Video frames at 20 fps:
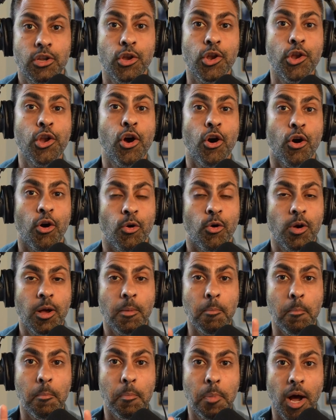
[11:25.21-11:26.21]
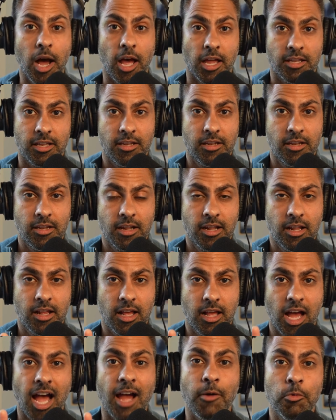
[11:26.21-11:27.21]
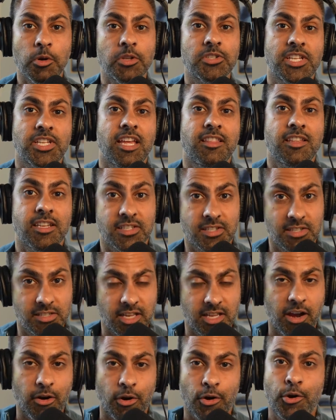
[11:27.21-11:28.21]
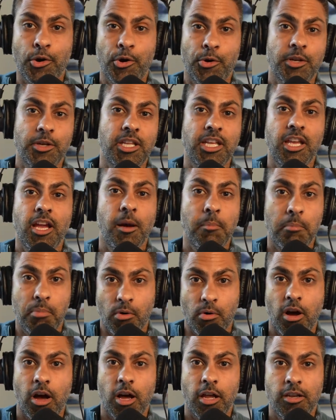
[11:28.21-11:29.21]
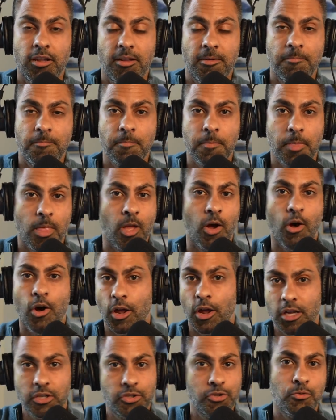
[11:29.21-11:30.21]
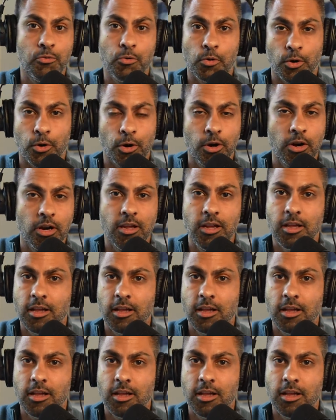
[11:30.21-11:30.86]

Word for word: No. But I will say this they are currently abroad on a tour